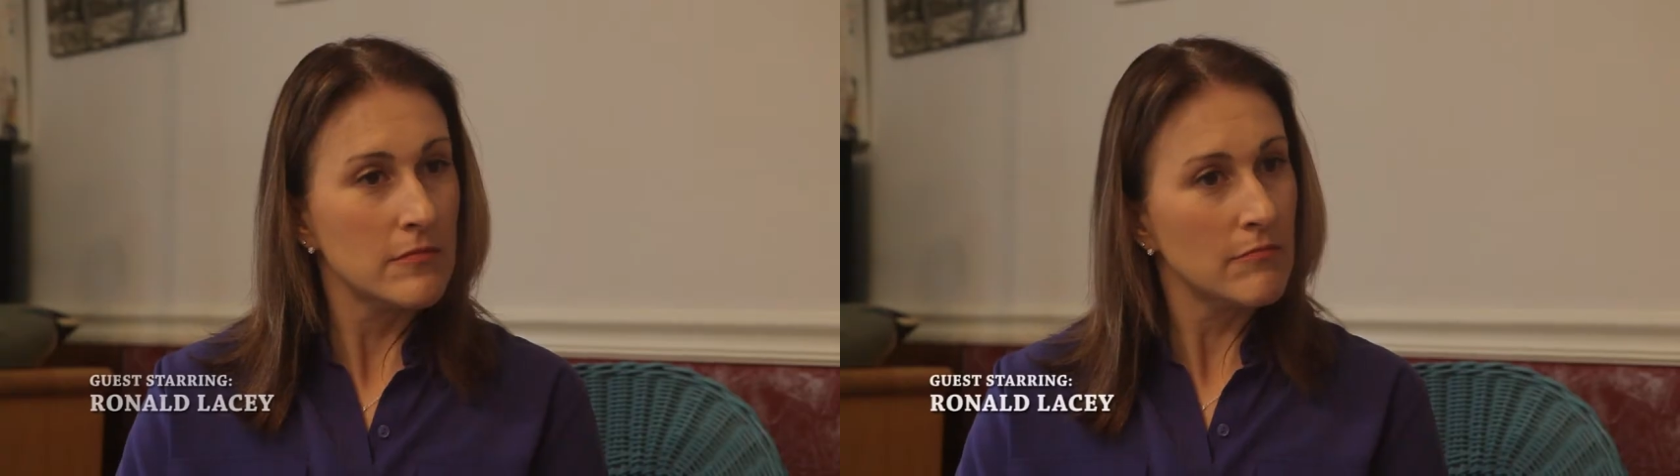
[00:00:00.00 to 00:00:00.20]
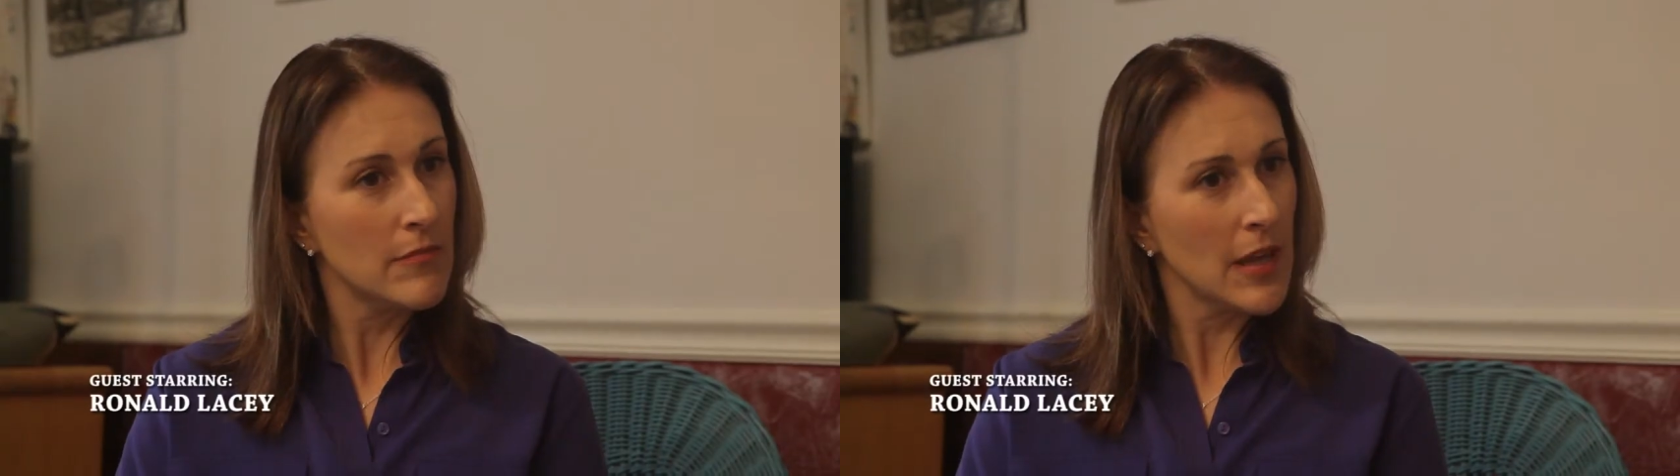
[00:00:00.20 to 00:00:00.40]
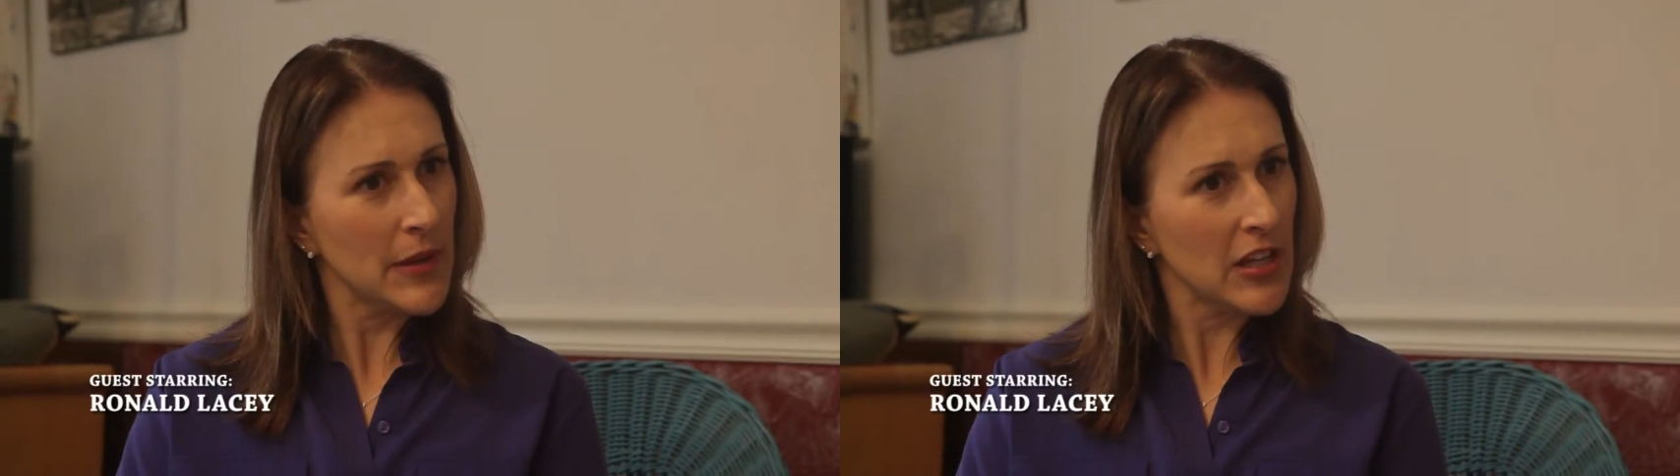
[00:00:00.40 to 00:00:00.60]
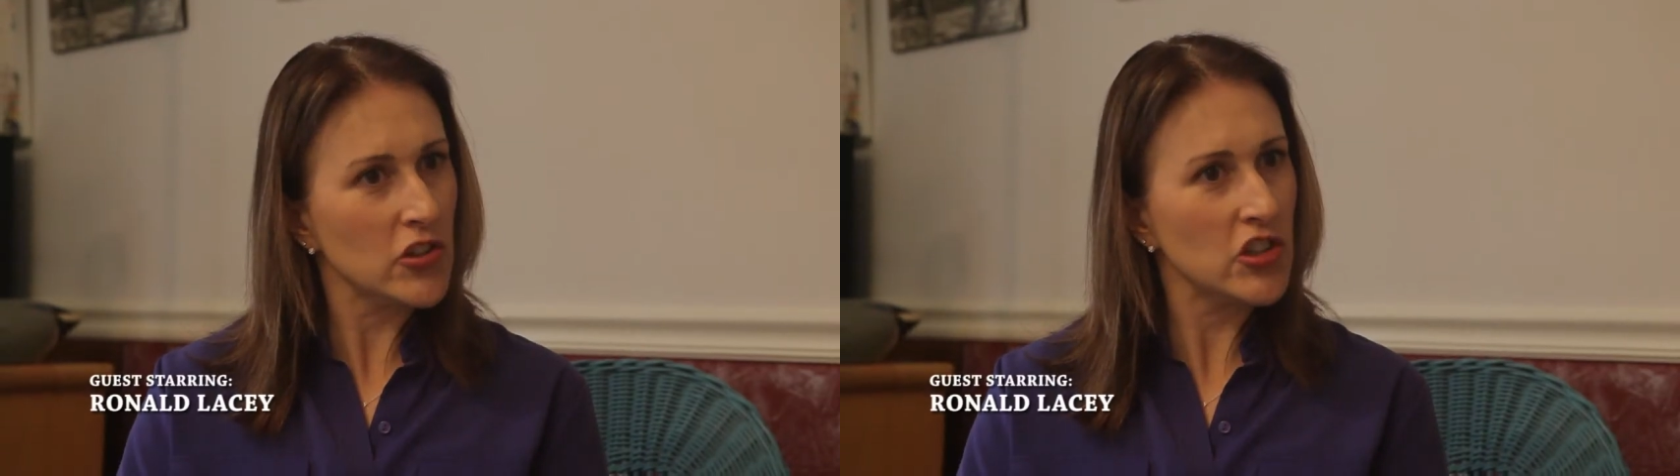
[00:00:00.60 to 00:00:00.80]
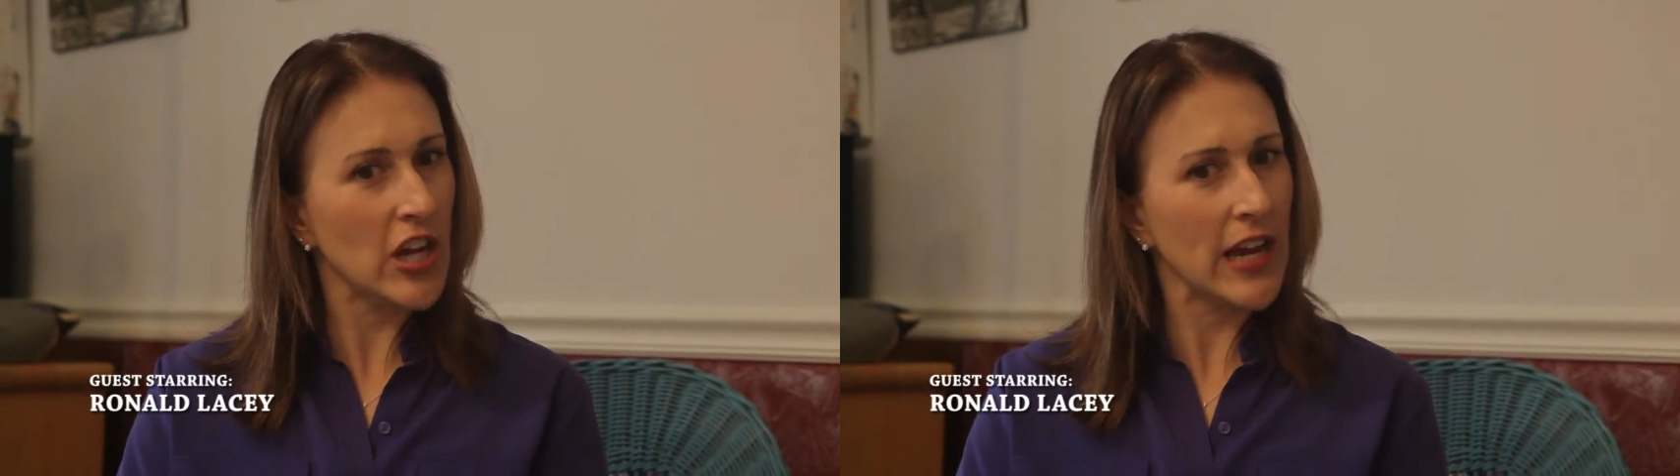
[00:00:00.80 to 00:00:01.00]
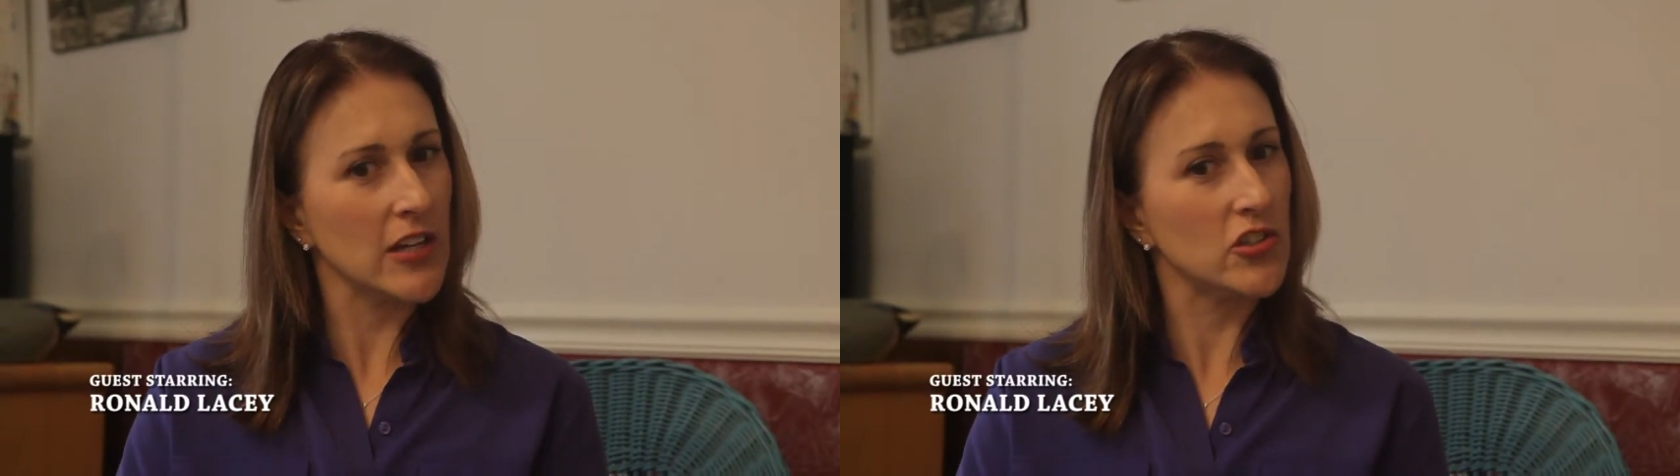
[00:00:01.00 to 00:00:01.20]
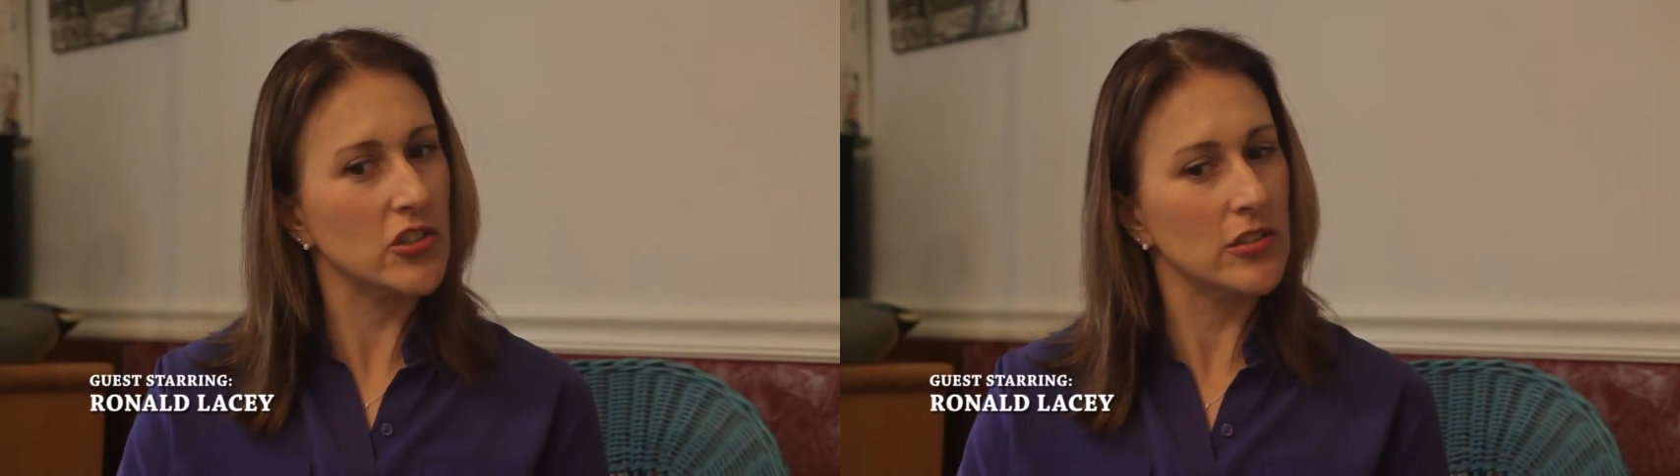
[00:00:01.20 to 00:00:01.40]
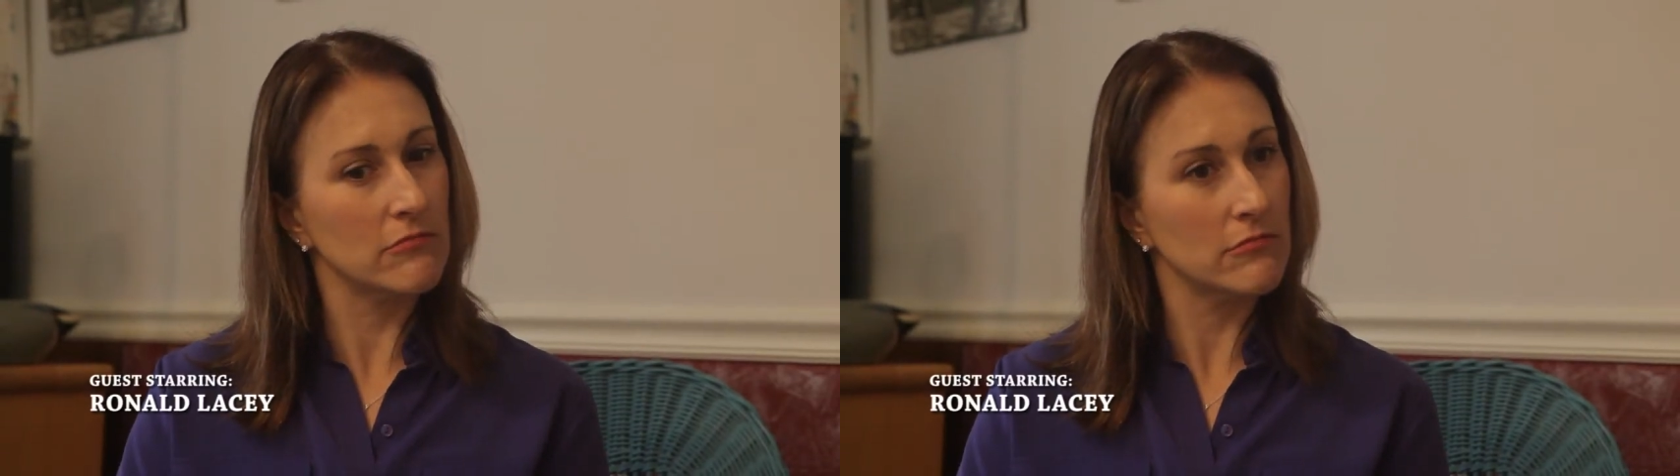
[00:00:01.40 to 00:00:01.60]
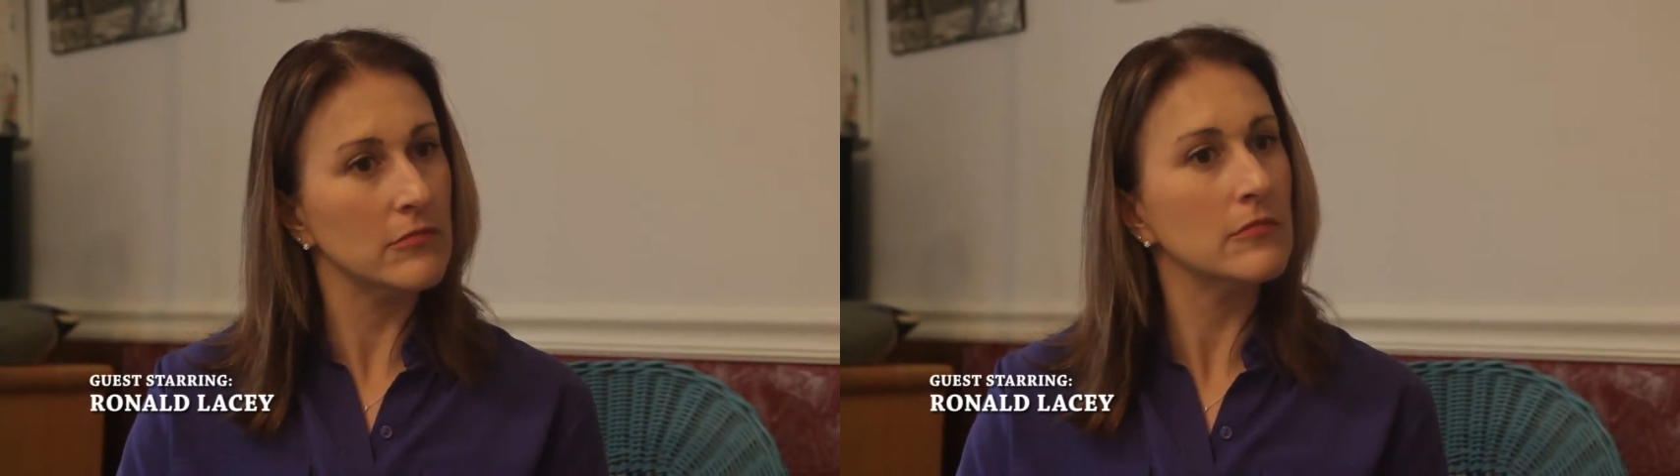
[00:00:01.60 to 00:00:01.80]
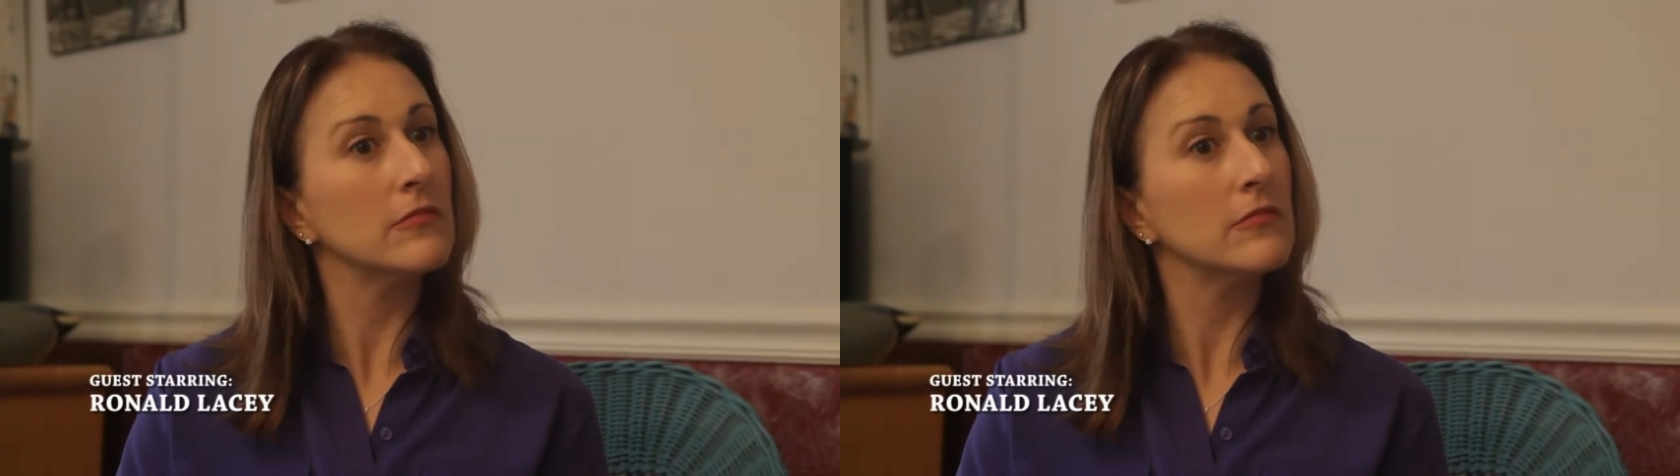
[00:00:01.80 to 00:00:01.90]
Maybe he'll change and